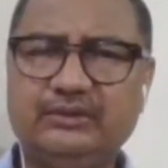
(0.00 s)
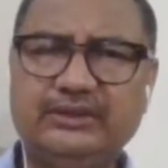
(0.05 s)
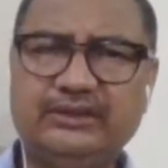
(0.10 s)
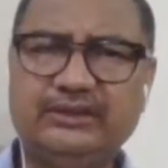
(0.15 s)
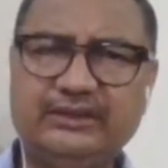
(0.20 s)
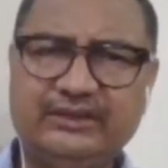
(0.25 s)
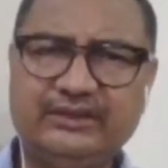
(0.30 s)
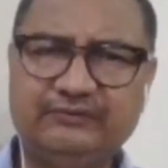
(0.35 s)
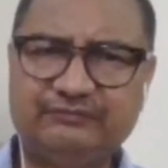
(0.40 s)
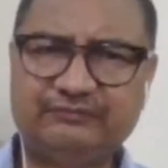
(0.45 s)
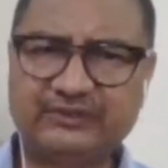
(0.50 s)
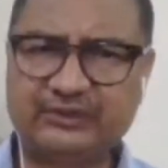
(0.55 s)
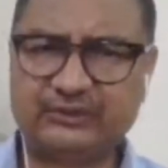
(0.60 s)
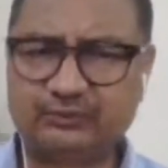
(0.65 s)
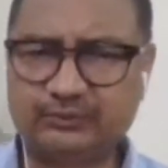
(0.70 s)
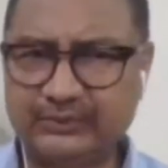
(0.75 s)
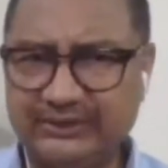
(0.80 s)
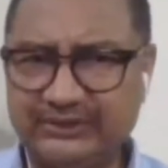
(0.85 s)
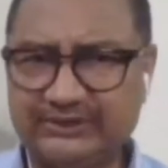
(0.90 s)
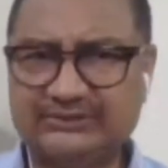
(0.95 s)
in different
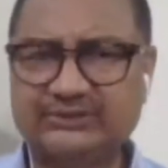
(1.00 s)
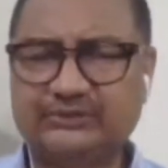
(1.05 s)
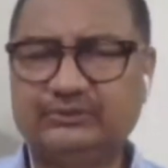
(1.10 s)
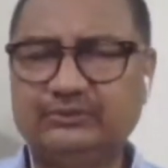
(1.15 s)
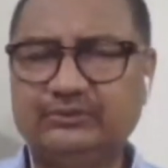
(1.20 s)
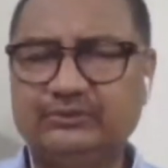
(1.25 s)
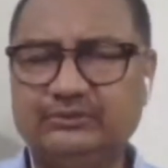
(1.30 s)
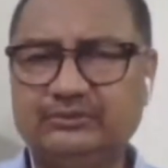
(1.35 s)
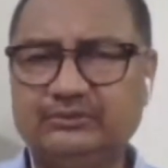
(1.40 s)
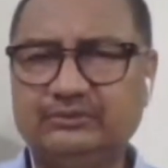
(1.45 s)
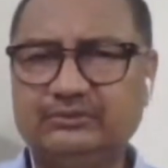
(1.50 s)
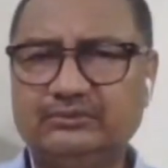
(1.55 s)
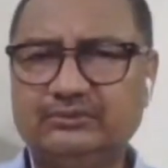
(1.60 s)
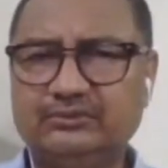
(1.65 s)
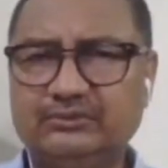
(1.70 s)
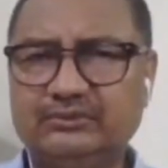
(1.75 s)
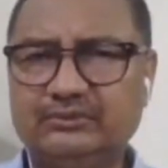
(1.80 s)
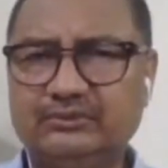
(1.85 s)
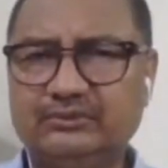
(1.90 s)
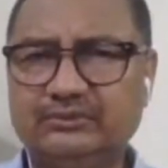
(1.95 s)
ways, you know,
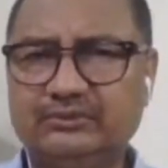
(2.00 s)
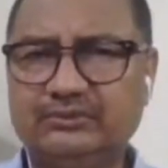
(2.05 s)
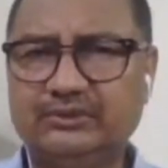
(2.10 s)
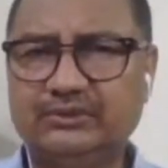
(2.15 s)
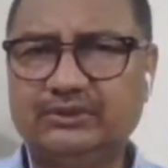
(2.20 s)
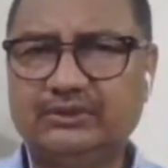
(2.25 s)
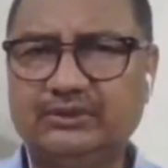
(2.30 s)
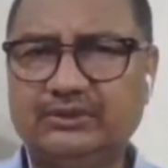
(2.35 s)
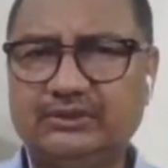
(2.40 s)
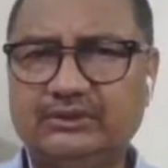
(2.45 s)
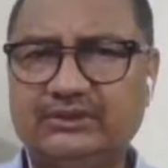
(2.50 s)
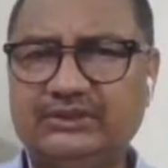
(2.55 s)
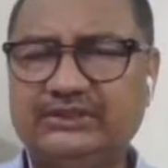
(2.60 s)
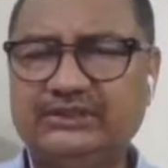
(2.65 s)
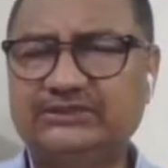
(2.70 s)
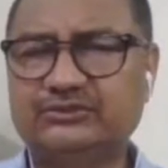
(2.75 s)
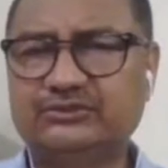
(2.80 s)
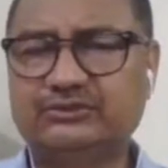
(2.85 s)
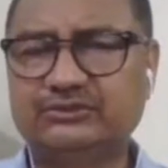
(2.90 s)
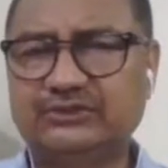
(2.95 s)

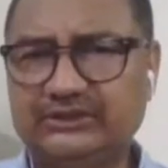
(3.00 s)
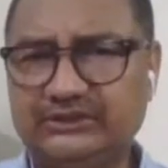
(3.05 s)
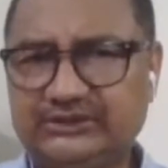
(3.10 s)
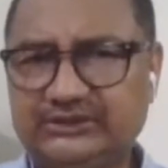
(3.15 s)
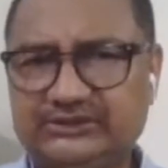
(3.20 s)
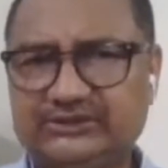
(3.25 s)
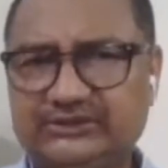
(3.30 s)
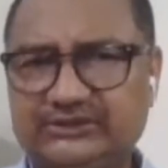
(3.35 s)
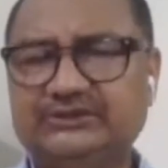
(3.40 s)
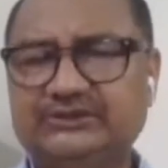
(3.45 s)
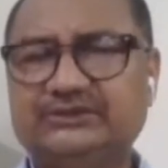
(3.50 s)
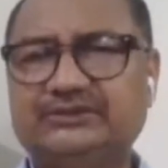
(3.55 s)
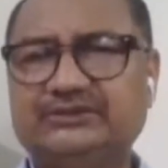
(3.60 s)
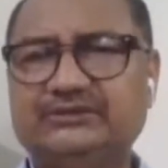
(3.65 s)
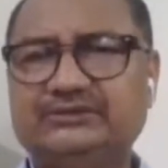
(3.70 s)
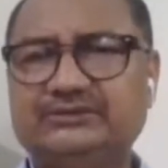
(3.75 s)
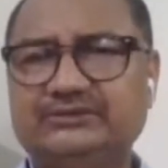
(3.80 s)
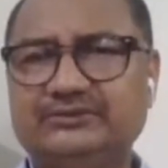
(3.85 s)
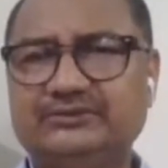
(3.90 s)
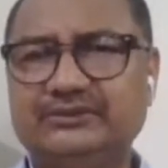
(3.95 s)
these contradictions
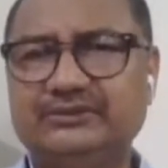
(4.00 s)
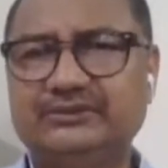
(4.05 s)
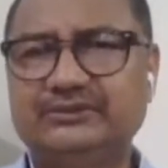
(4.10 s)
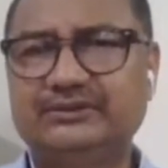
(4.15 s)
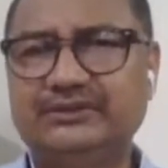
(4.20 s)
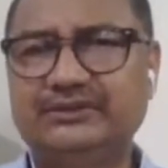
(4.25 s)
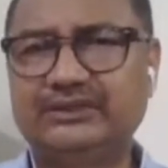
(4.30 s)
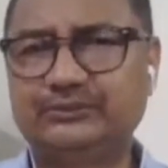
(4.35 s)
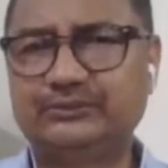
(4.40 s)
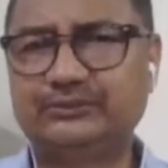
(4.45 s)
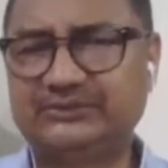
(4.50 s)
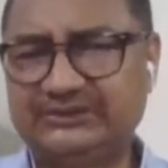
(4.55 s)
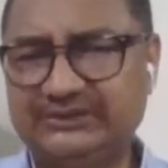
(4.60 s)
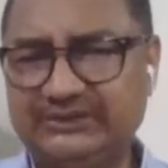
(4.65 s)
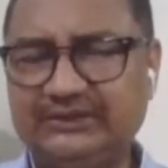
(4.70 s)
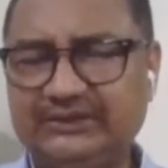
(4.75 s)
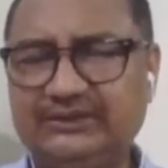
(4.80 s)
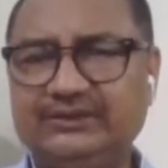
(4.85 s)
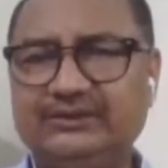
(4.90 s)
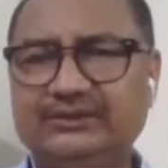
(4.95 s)
that we
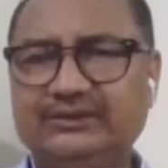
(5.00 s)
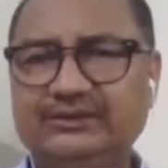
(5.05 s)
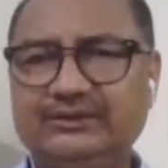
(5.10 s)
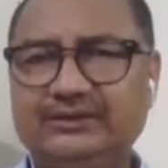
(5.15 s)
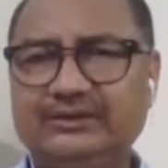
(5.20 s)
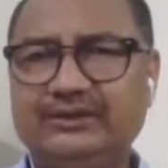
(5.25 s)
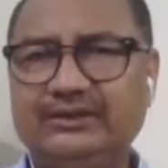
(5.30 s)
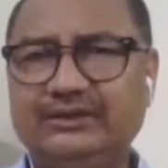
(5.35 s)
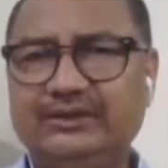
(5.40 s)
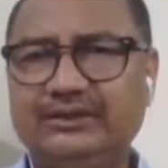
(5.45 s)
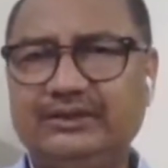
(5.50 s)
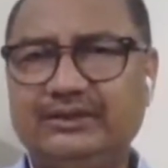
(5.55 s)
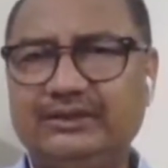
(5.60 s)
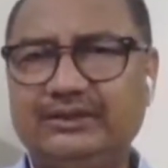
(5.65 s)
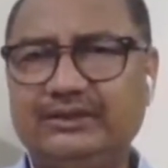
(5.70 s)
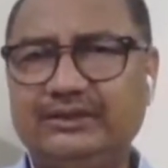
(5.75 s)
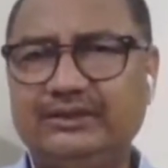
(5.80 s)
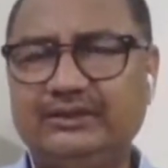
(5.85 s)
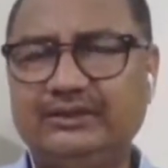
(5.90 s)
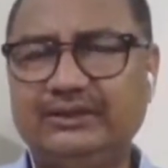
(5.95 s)
see,
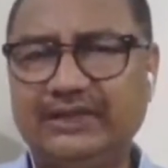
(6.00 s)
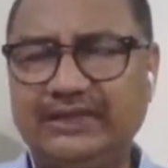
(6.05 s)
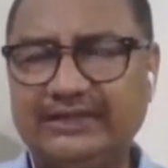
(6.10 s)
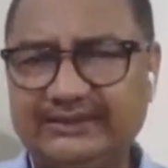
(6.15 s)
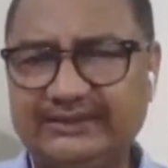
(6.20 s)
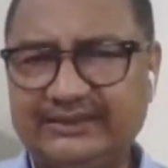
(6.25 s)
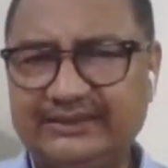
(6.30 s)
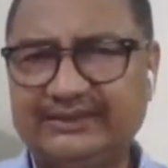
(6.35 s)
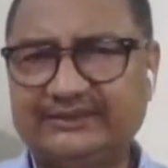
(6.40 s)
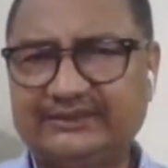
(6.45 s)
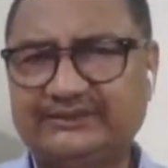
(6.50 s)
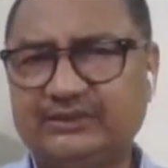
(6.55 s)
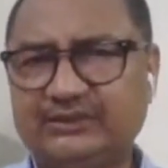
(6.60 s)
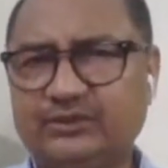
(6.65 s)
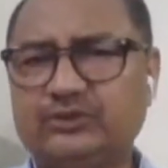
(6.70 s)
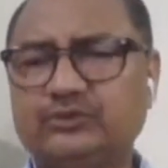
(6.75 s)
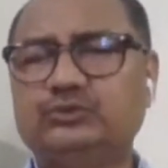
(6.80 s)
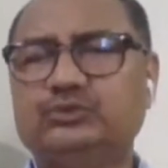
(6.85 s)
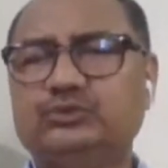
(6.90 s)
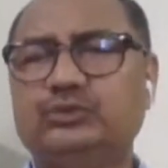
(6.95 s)
uh, Gandhi has a
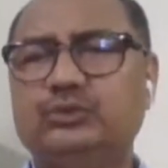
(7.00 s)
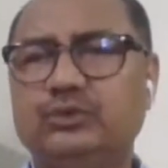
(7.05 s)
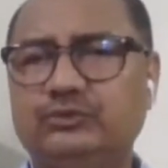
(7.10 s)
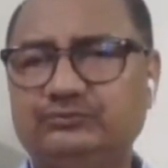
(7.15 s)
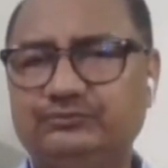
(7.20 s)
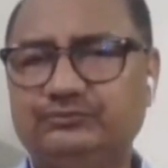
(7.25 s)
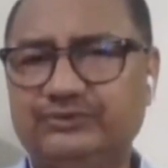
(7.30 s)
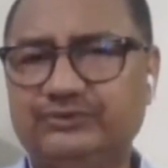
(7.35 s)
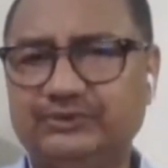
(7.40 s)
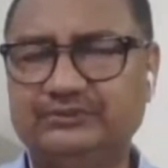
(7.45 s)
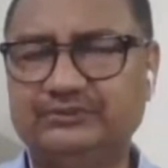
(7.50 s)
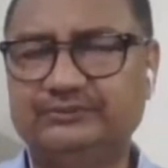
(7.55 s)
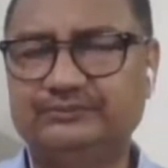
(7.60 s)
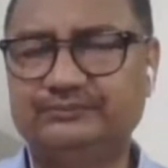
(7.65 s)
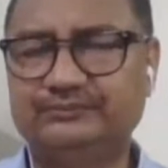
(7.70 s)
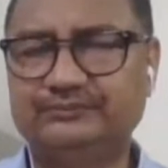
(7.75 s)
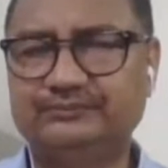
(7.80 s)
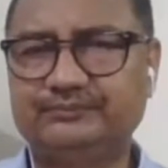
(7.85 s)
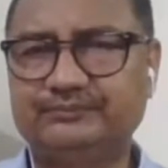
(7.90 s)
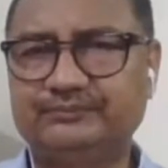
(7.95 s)
lot to offer
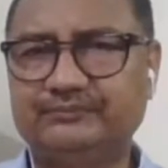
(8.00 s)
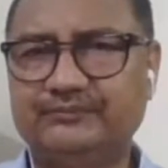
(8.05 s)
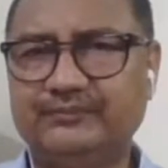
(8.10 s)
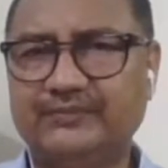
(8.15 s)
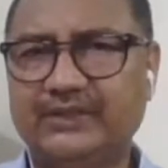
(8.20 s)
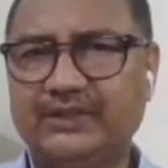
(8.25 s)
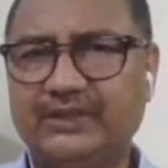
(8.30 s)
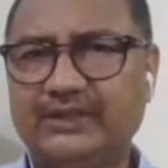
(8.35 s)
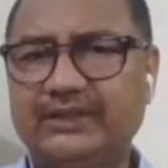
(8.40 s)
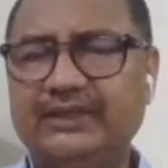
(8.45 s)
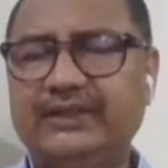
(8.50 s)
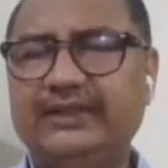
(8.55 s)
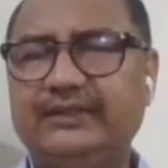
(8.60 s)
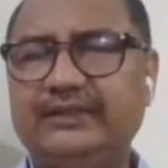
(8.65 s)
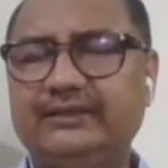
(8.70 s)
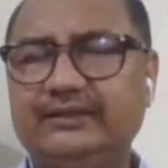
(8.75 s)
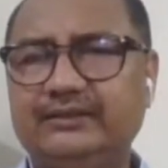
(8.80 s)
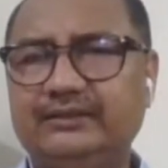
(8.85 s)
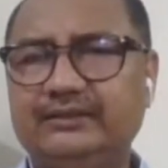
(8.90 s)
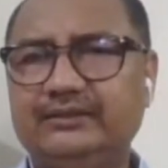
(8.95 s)

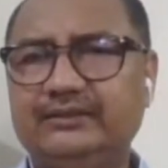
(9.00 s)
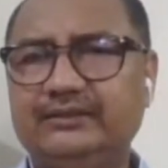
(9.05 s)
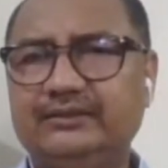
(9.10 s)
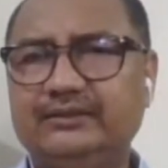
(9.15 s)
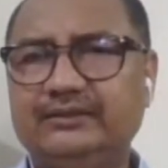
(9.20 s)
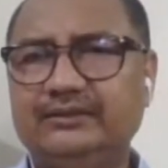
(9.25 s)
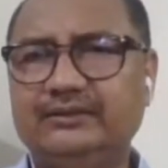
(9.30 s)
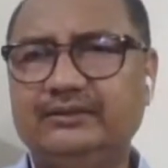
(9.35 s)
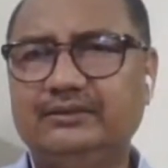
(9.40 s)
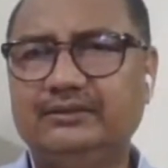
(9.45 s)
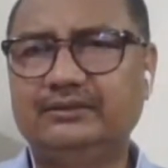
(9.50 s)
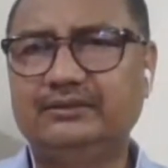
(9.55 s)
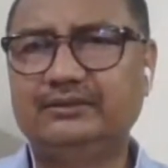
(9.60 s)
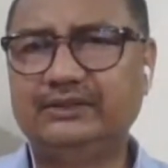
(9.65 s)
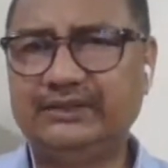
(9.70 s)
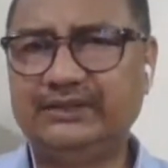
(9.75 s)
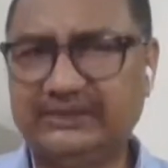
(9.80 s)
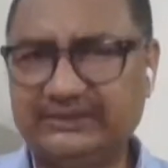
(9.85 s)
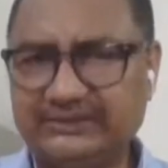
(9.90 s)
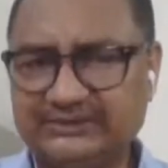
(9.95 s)
and, and
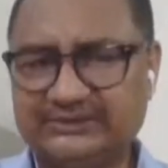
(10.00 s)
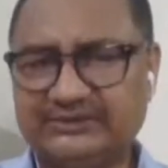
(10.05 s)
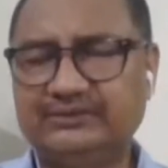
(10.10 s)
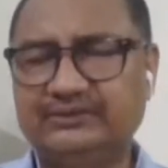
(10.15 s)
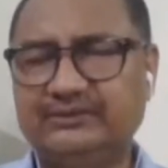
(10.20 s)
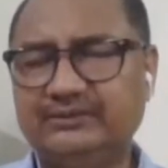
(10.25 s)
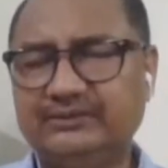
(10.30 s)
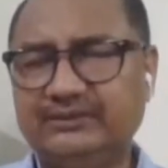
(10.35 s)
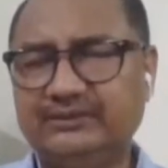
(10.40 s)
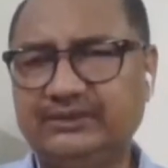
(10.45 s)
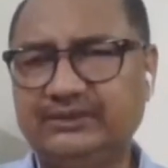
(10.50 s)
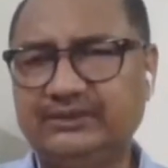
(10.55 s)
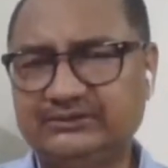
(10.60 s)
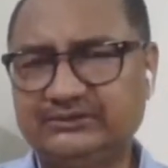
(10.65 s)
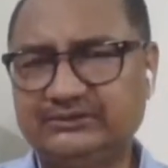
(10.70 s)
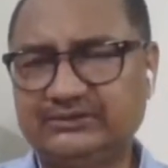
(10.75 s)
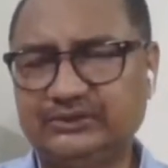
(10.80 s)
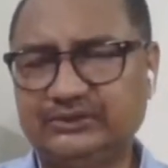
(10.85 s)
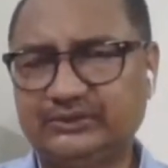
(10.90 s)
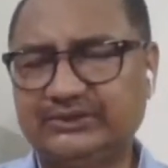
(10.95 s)
his
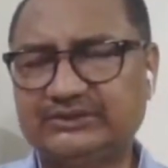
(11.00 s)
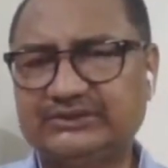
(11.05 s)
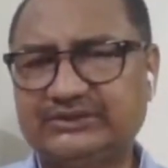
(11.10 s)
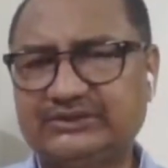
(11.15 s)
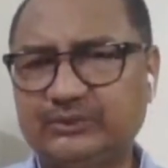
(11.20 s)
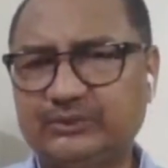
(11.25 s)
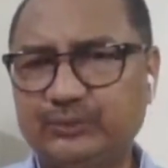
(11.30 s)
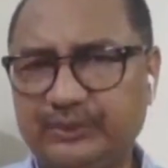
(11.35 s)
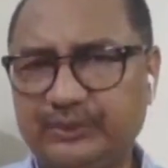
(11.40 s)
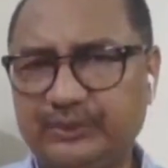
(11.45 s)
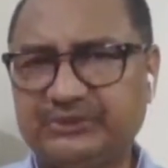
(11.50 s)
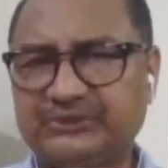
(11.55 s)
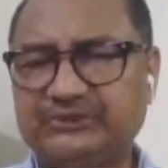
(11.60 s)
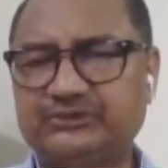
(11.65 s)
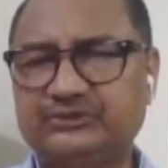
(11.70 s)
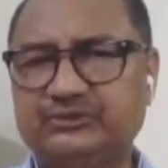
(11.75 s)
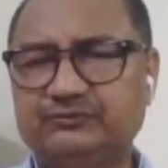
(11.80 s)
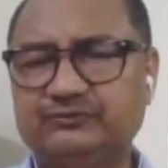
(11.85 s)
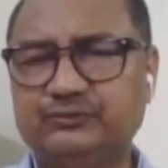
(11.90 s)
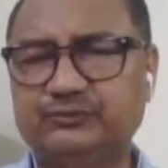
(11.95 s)
his you can say weapons
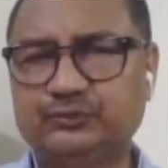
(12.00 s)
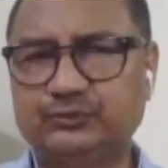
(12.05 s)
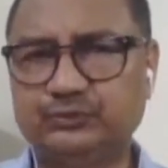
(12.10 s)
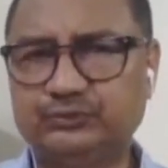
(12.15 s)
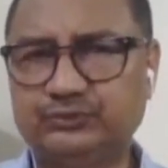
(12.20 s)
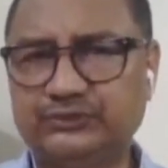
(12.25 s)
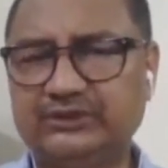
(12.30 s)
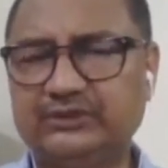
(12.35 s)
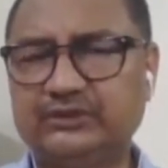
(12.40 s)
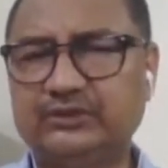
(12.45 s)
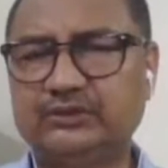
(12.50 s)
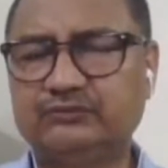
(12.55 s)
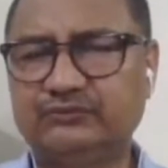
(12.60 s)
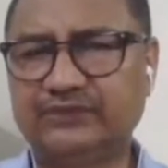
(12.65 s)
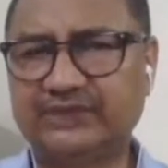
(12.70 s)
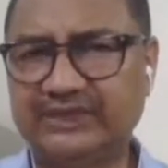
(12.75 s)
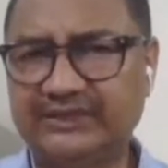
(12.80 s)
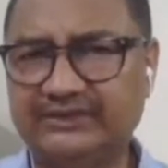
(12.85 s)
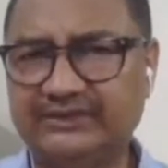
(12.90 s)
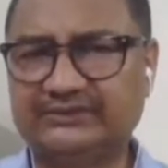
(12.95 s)
of truth and
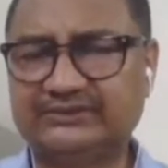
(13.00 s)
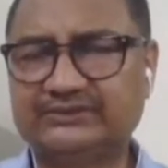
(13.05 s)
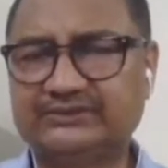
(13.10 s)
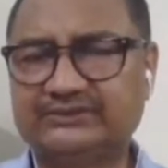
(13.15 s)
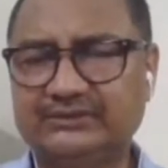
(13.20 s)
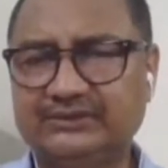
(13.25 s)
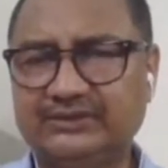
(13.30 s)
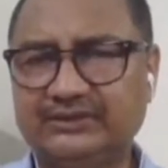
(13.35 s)
non-violence